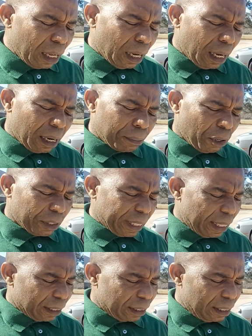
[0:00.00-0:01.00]

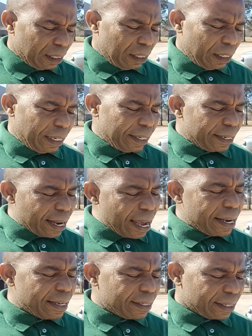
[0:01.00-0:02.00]
model. In
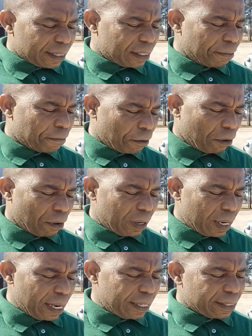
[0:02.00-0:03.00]
1964,
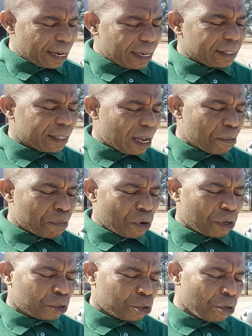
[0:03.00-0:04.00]
a dragster
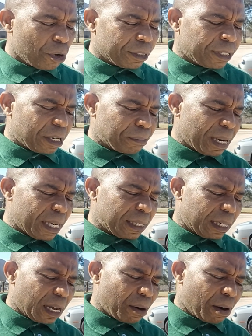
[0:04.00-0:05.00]
broke 200 miles
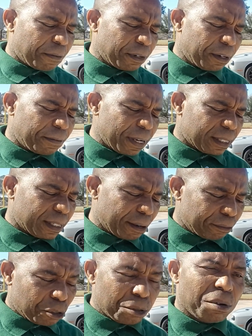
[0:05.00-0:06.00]
an hour for the first
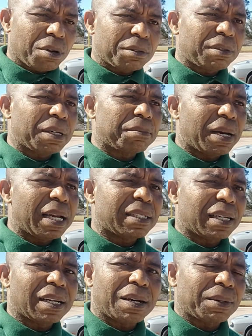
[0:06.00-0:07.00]
time. 200 miles
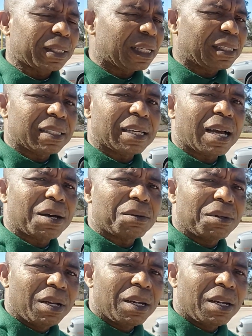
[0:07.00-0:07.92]
an hour. That is how